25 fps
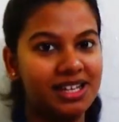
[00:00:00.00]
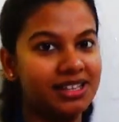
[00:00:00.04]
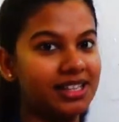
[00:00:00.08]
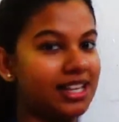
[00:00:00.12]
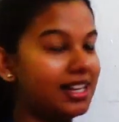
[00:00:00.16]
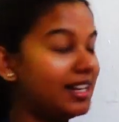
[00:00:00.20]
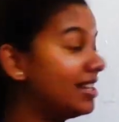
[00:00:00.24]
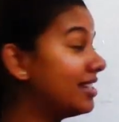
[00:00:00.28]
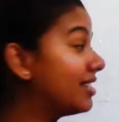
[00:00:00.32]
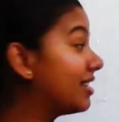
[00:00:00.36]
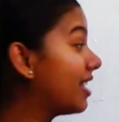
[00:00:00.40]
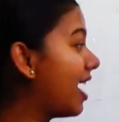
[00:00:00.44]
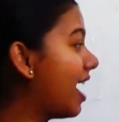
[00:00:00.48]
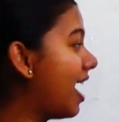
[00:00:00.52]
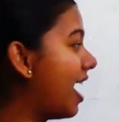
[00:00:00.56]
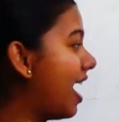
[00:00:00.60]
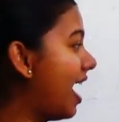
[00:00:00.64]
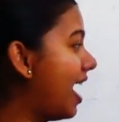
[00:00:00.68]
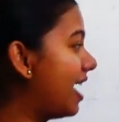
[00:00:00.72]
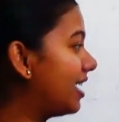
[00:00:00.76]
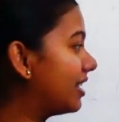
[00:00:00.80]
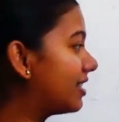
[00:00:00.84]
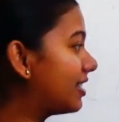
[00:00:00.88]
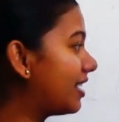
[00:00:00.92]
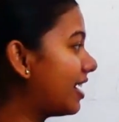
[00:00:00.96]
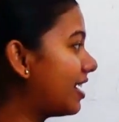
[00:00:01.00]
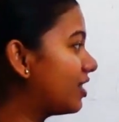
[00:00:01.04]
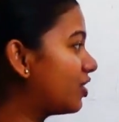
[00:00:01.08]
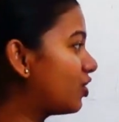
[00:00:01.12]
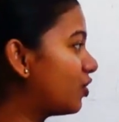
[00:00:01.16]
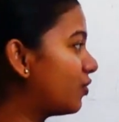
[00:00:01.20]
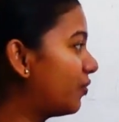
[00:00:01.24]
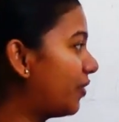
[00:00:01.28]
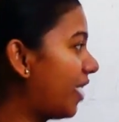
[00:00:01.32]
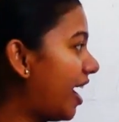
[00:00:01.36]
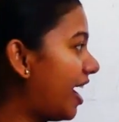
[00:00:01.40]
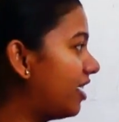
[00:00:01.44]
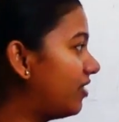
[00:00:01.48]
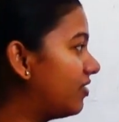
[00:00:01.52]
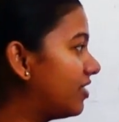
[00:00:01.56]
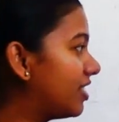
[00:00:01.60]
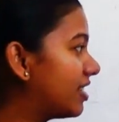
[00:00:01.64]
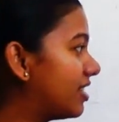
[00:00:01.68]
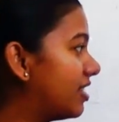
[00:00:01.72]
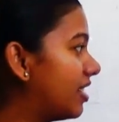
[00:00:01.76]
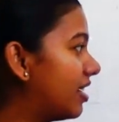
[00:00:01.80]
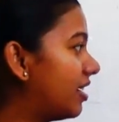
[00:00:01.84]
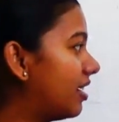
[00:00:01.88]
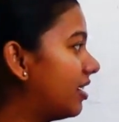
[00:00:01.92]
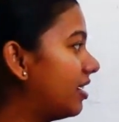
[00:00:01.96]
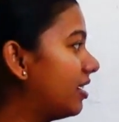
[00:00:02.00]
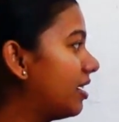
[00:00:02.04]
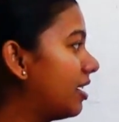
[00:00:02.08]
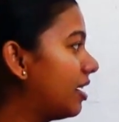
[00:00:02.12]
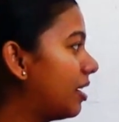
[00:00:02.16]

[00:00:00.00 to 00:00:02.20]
That is x raised to 5 is there,